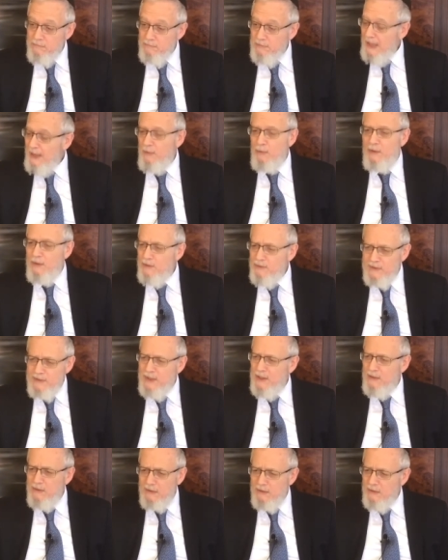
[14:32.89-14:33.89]
How do we
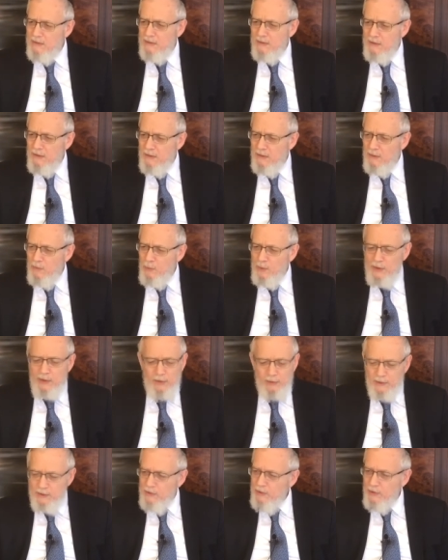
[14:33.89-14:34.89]
understand it? We
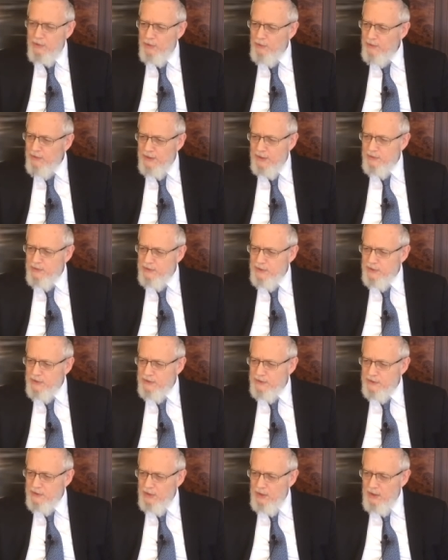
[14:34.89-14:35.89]
know that the Torah tells
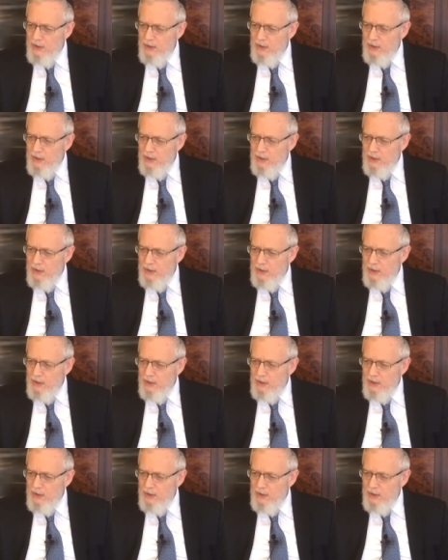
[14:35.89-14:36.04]
us